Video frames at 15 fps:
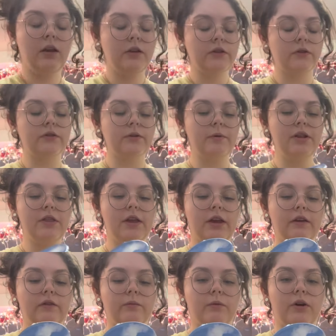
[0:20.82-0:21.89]
So some of the
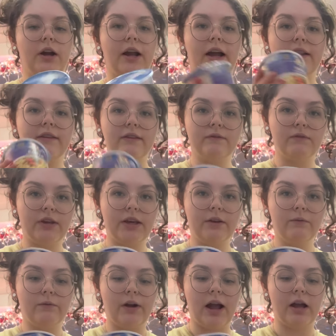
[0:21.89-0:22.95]
things were I got this
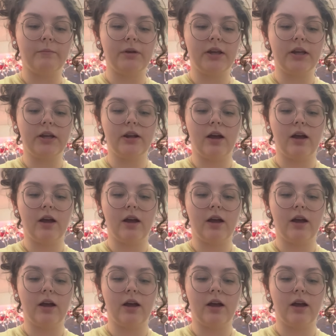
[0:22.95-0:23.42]
vegan ramen.